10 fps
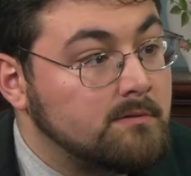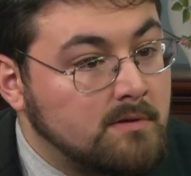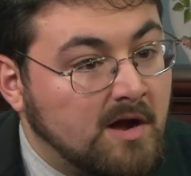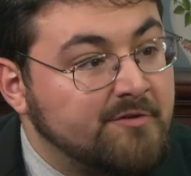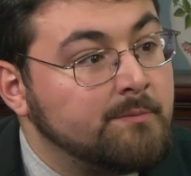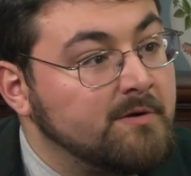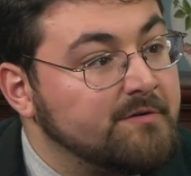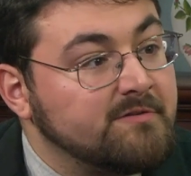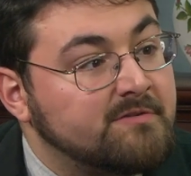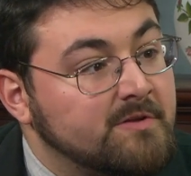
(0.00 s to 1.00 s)

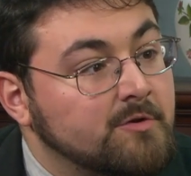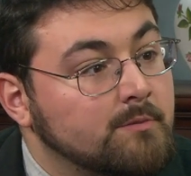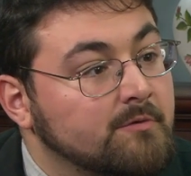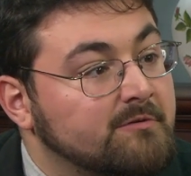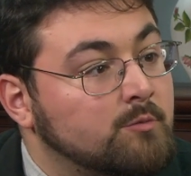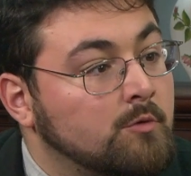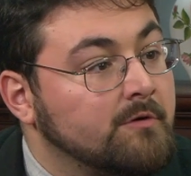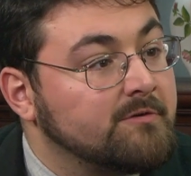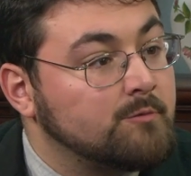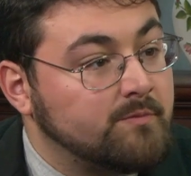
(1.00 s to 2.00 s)
contributions to the numerous
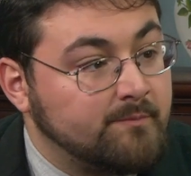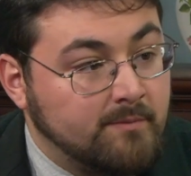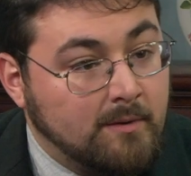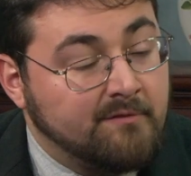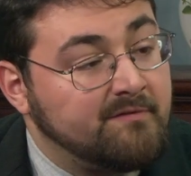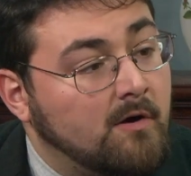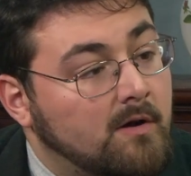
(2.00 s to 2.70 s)
wars that were fought.